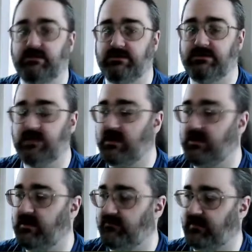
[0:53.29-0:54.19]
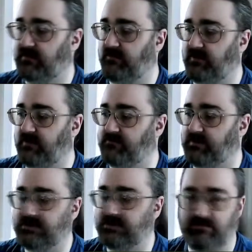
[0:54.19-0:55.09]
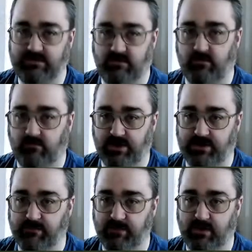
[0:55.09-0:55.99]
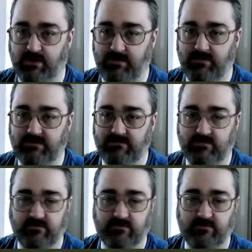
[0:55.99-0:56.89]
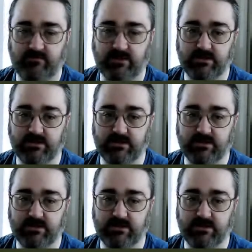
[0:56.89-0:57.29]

because the fact that the vacuum space has zero pressure, it might be a piece of useful information.